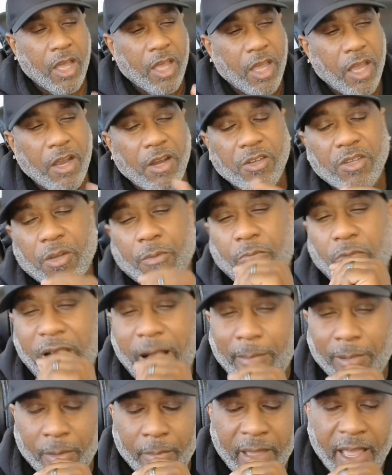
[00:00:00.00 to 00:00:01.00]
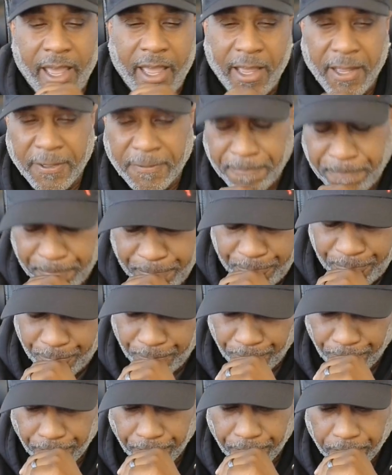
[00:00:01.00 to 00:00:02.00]
Here's the problem I have
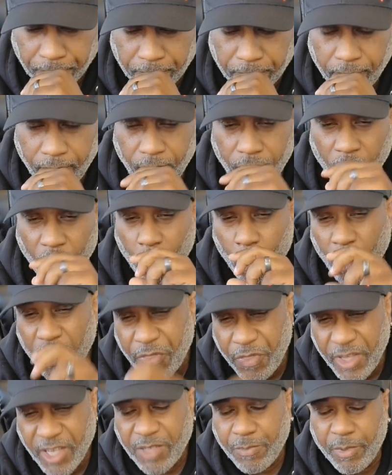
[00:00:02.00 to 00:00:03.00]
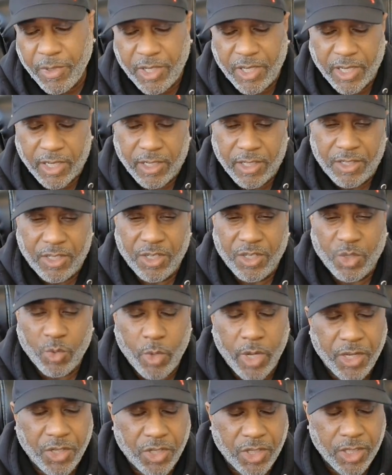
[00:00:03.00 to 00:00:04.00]
with this particular
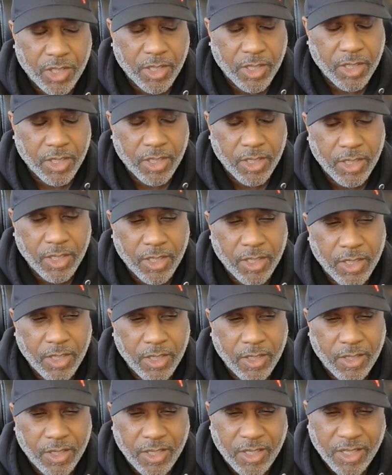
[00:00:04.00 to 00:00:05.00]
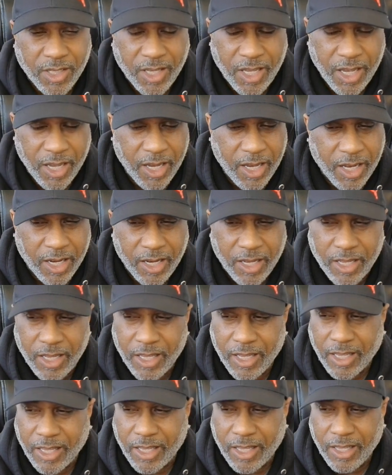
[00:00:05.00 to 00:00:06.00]
situation. This kid
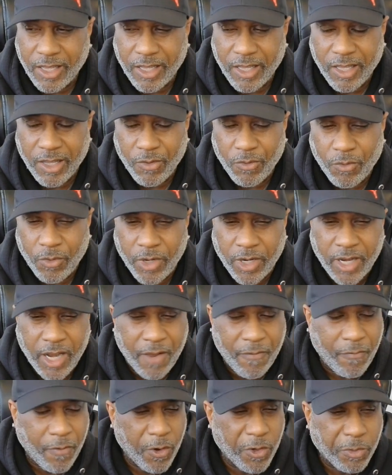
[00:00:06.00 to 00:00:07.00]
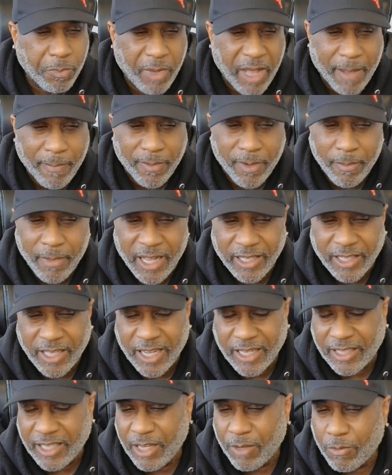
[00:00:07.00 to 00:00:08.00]
when they first popped him out
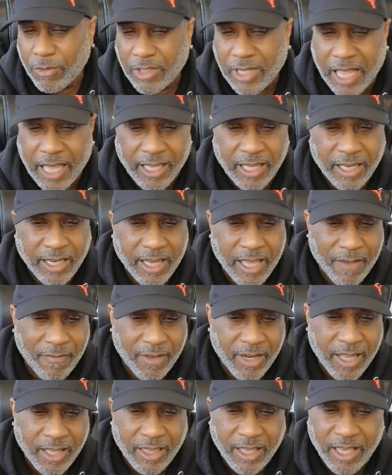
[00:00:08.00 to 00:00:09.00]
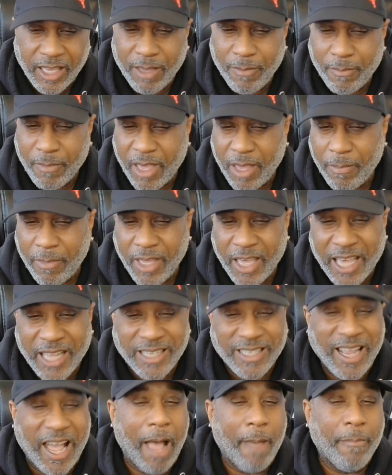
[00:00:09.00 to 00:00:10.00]
there, I think was like 11. I think he may be
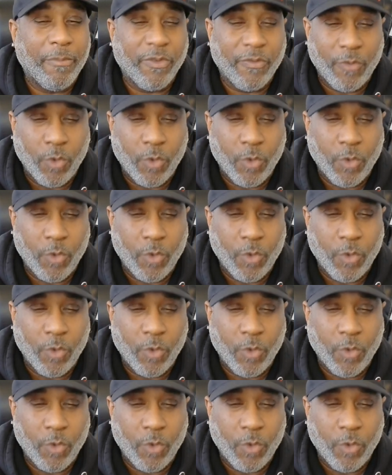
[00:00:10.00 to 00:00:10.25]
at tops